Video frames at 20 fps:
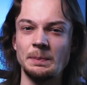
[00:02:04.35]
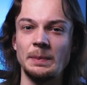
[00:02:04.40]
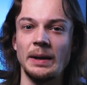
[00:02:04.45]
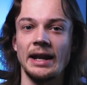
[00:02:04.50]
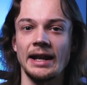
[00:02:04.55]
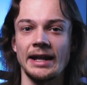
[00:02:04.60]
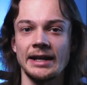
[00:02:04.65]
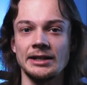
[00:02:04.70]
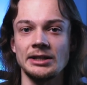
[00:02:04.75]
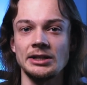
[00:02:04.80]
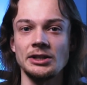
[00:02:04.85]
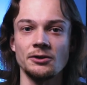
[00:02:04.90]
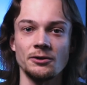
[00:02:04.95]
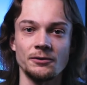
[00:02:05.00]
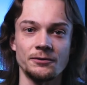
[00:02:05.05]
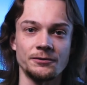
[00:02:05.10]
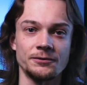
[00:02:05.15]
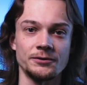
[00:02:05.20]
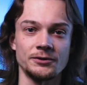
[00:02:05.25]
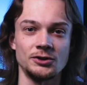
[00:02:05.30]
plenty
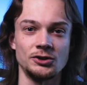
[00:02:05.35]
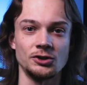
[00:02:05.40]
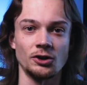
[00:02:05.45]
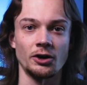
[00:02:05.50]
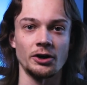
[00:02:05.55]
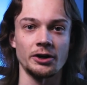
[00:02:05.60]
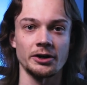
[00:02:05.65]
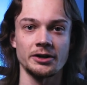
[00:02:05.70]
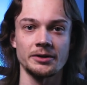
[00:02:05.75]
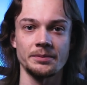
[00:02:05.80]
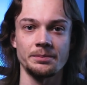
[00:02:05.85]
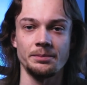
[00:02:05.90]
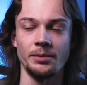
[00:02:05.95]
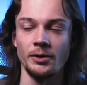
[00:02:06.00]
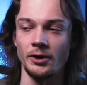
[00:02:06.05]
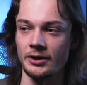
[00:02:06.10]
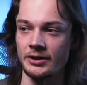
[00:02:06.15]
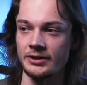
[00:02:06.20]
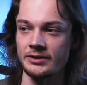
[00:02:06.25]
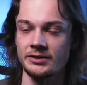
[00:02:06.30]
of dark
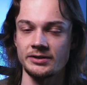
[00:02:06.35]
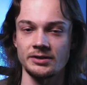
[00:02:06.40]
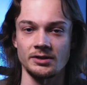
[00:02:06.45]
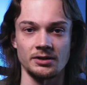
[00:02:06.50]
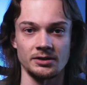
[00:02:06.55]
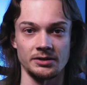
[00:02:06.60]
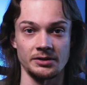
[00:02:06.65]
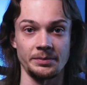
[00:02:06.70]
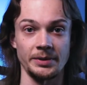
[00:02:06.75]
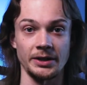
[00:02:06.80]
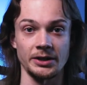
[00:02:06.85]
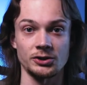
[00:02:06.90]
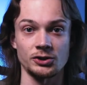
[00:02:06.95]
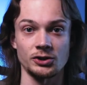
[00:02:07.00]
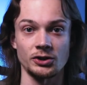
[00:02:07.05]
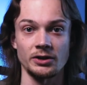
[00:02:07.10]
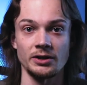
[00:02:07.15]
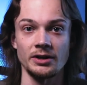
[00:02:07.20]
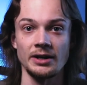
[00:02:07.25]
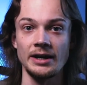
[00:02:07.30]
parts on the
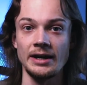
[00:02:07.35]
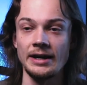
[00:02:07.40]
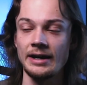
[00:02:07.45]
picture